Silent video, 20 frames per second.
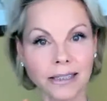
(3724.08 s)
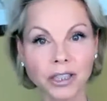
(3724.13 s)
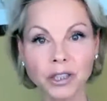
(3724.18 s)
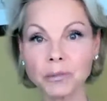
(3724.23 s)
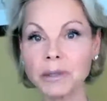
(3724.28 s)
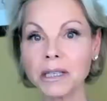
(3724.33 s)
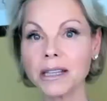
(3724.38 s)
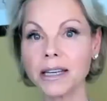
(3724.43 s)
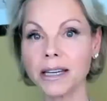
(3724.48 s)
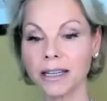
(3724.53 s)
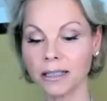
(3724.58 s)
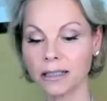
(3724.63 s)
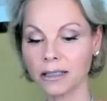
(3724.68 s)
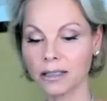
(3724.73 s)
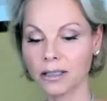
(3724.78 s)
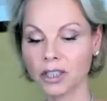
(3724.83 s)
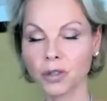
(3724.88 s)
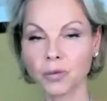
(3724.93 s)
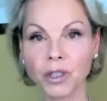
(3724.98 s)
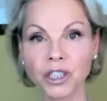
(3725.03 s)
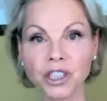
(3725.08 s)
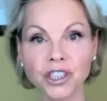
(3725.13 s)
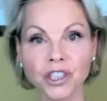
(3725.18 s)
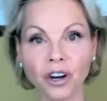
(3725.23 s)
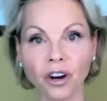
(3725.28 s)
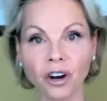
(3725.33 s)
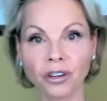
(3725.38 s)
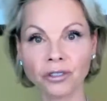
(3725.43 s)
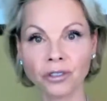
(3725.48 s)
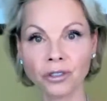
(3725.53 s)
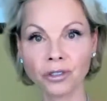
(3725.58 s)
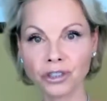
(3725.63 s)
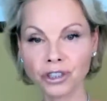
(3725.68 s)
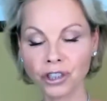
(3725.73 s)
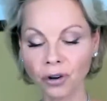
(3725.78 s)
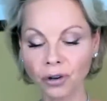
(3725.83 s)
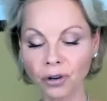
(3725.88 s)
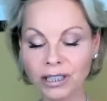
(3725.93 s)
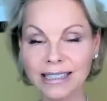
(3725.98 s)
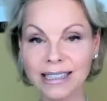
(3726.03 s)
Need to be there, switched on,
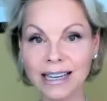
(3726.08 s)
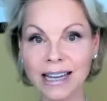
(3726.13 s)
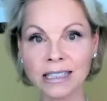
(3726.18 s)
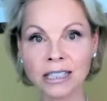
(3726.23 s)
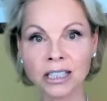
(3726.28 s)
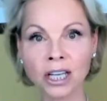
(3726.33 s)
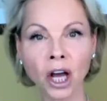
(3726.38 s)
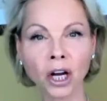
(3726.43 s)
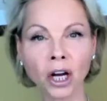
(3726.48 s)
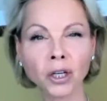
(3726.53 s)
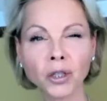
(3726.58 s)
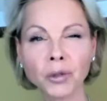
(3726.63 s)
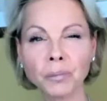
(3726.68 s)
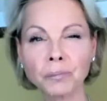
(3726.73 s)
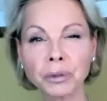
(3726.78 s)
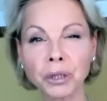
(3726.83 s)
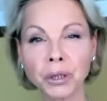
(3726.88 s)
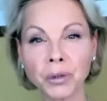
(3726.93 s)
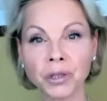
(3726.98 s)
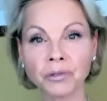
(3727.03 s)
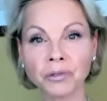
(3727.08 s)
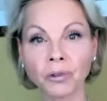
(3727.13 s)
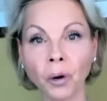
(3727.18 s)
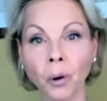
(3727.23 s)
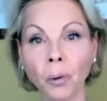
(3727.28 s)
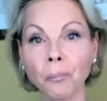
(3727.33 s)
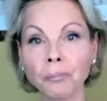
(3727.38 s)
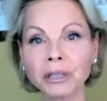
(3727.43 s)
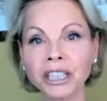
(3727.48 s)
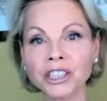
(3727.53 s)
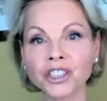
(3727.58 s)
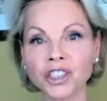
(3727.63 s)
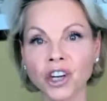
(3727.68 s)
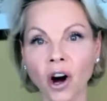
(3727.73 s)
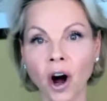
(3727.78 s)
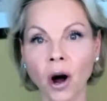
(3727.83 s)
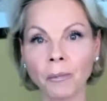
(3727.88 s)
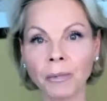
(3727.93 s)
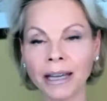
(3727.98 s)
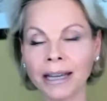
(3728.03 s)
talk sense, look beautiful, be
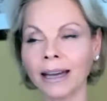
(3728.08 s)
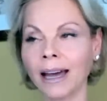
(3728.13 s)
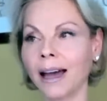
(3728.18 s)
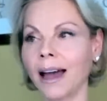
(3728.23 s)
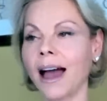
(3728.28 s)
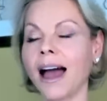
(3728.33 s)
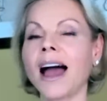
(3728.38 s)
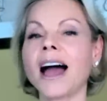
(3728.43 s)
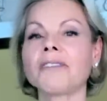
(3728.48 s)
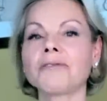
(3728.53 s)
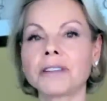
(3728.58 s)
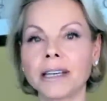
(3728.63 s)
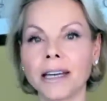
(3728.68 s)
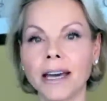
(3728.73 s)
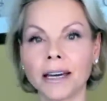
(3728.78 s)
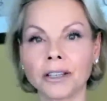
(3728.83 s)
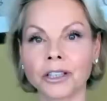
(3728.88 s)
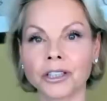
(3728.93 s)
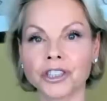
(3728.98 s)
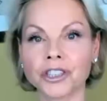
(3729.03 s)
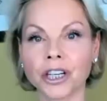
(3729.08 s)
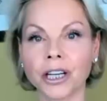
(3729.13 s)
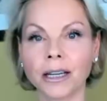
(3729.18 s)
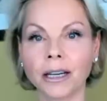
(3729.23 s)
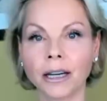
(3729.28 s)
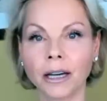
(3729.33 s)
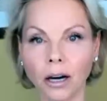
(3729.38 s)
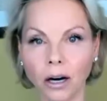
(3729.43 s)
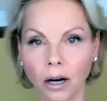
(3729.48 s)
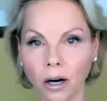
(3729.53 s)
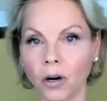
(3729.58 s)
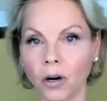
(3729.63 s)
charming, have the energy,